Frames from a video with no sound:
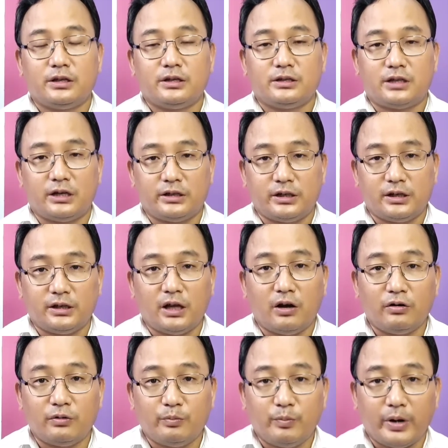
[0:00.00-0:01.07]
settle
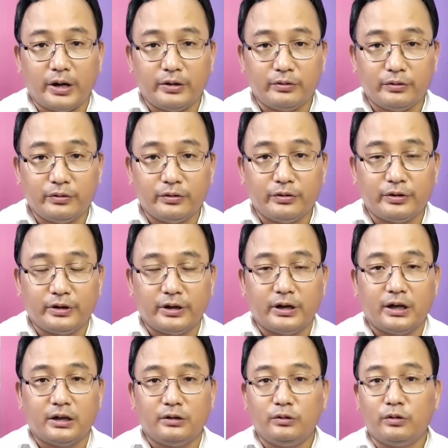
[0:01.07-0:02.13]
down by own.
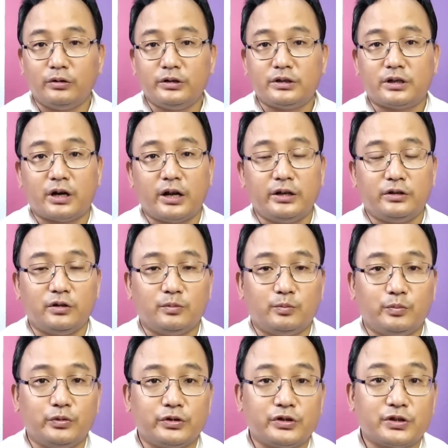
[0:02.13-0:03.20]
Don't try to
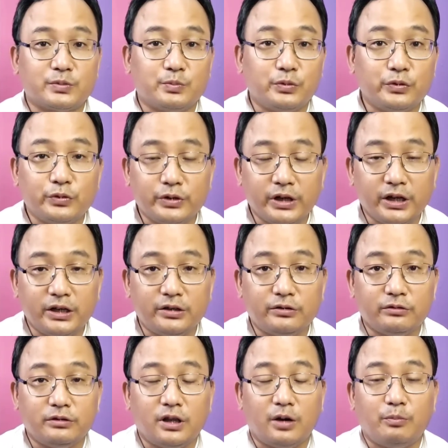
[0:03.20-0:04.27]
put spoon
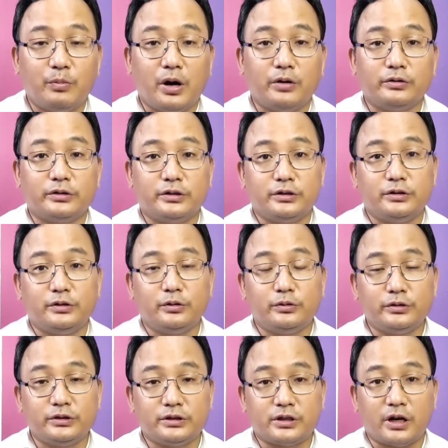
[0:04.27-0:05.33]
into the mouth.
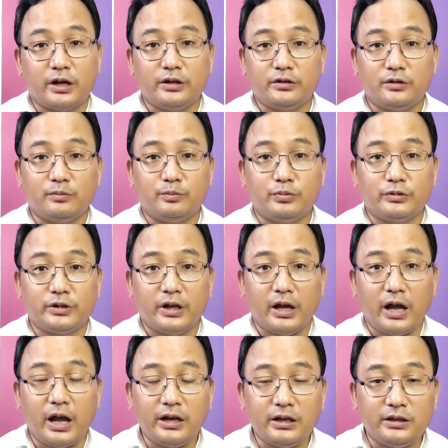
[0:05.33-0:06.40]
Don't try to put
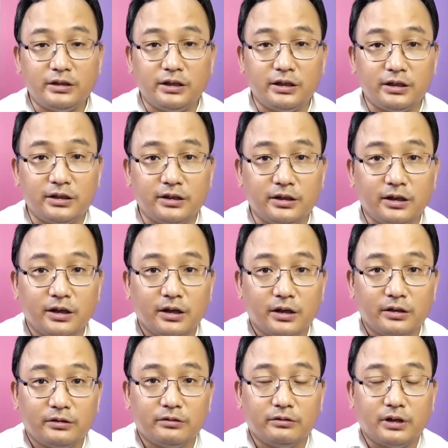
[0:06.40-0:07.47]
anything
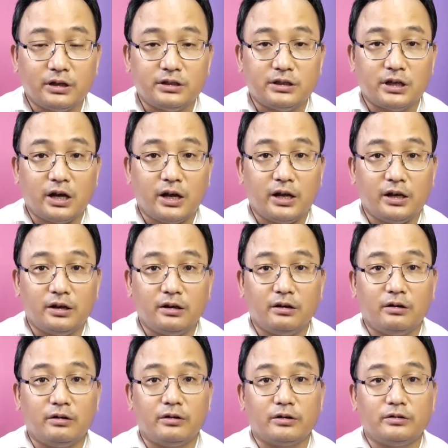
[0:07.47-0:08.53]
to the child,
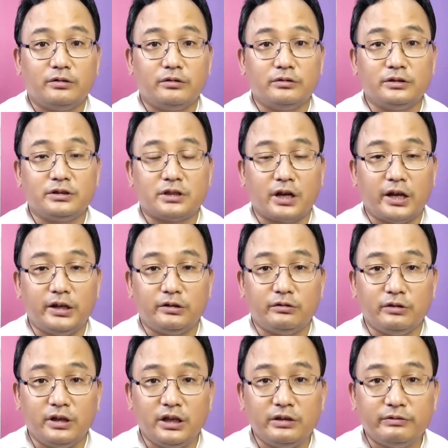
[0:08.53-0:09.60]
or don't try
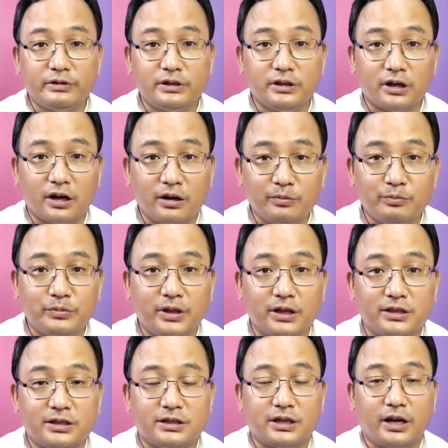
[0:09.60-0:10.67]
to even rub
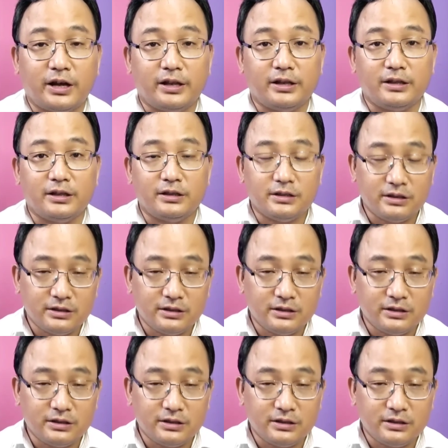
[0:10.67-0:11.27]
the child.